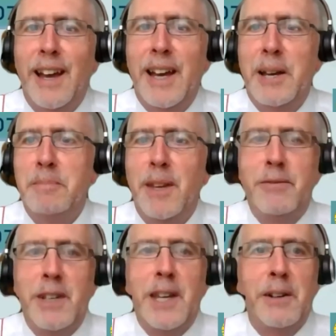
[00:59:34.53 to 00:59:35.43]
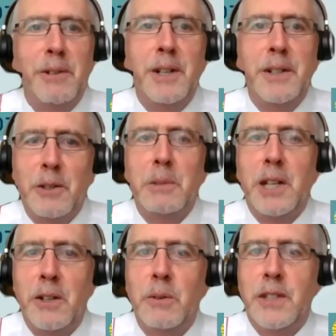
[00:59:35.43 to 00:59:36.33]
If we get it wrong, somebody
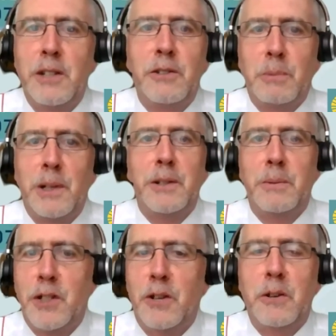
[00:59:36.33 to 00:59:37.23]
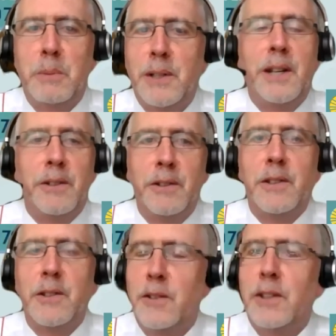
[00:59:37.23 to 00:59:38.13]
can always say to us, well, I don't want to talk about that, or
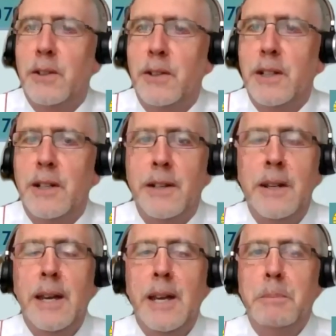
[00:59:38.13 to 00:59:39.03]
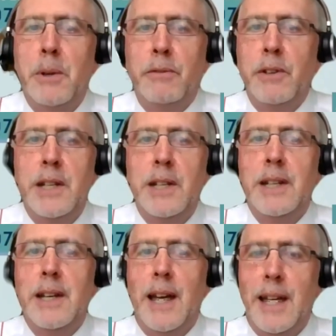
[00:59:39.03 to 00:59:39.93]
there's nothing going on. But if
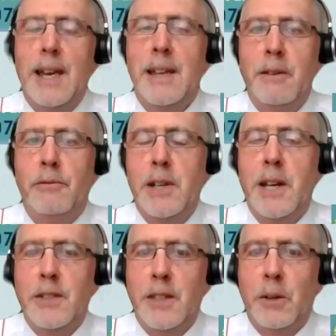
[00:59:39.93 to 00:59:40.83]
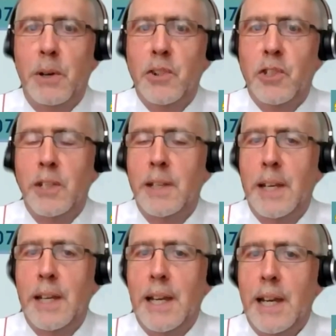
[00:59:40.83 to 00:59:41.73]
we ask the question,
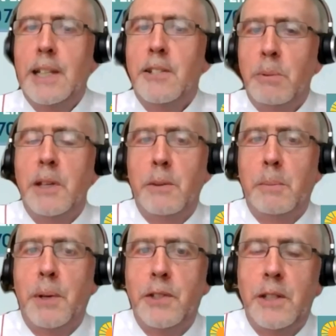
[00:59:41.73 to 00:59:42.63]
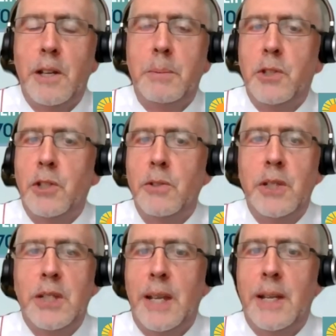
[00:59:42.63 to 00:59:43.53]
at least we give the person the
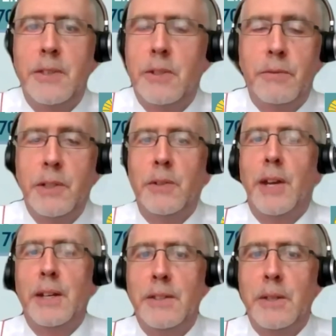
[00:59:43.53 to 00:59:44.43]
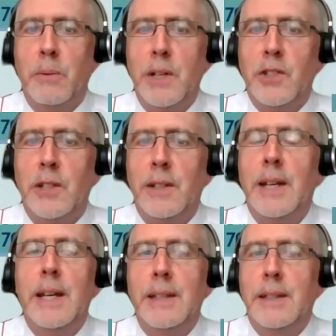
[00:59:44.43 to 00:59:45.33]
opportunity to answer. If we don't ask the question,
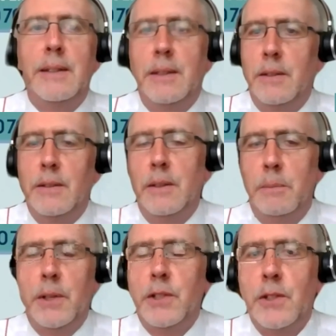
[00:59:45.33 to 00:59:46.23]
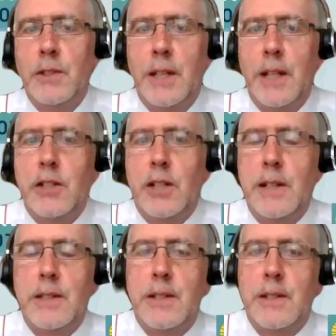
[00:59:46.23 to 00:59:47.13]
then the person doesn't get a
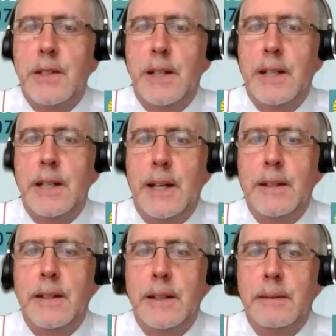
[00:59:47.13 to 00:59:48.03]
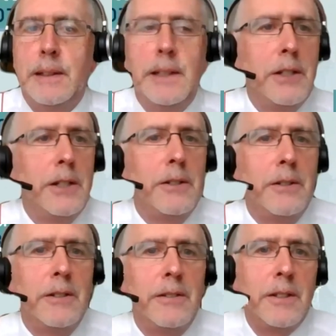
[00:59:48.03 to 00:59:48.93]
chance to say anything. Linda, I don't
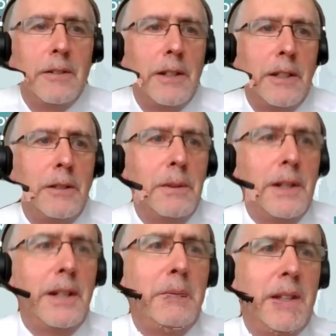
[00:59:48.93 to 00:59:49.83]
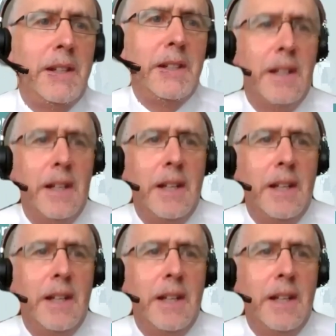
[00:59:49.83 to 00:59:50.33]
know, is there anything you want to add with that?